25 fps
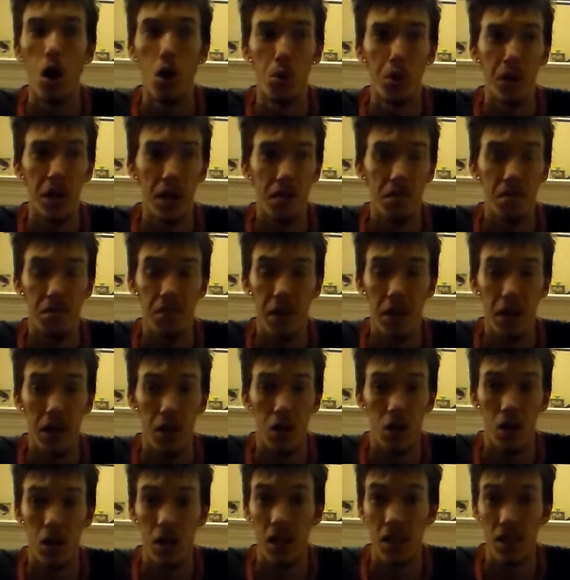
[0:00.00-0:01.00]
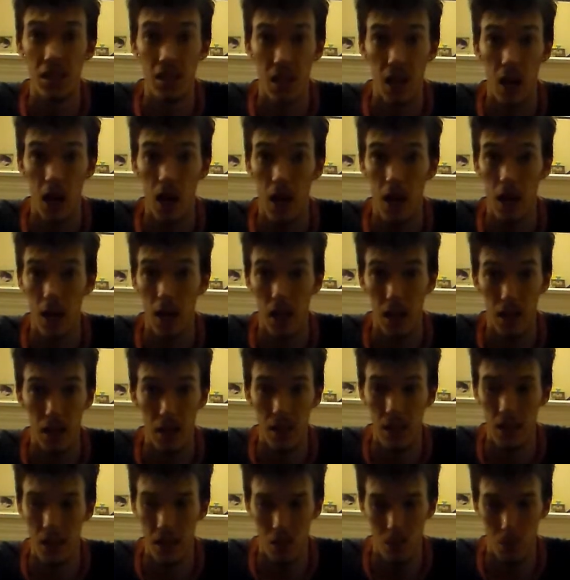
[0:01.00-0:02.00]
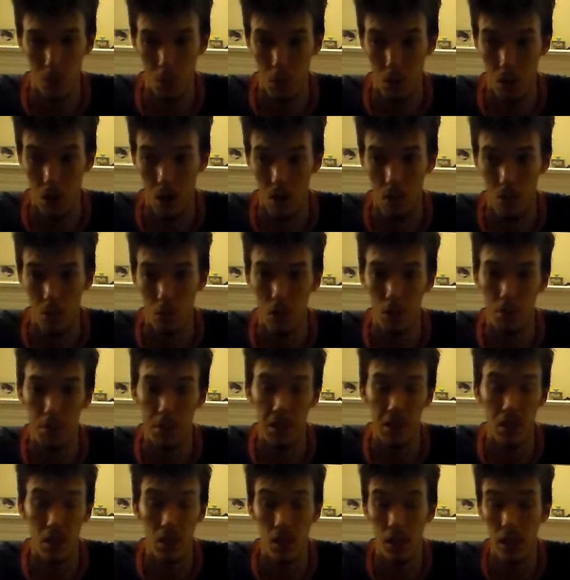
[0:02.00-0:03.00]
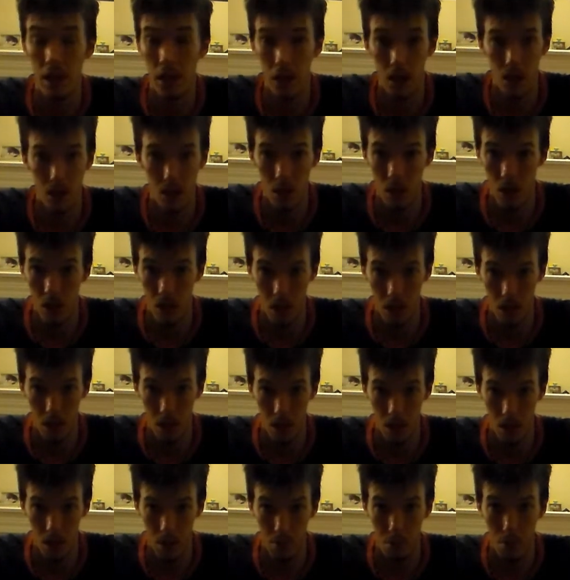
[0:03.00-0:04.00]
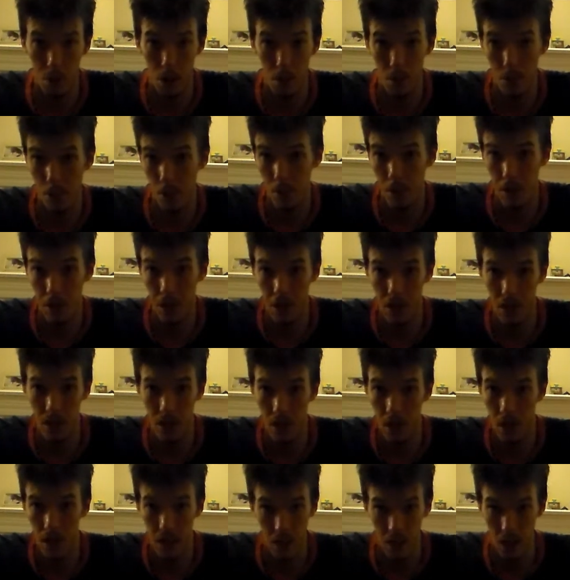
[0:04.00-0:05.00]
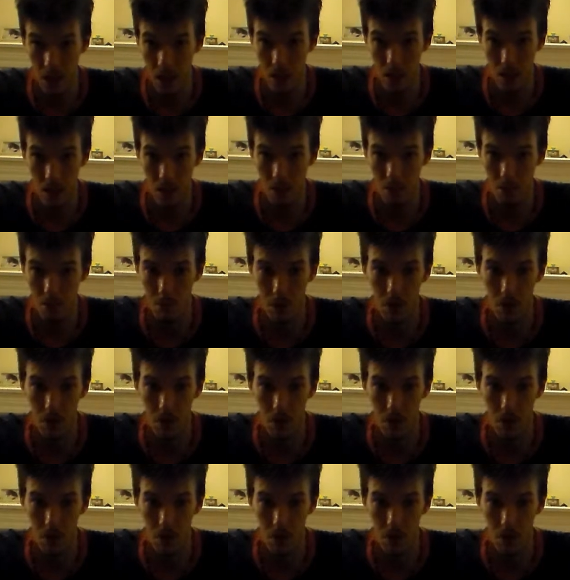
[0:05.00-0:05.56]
Oded Fehr is not in this one, which means his character probably isn't in it,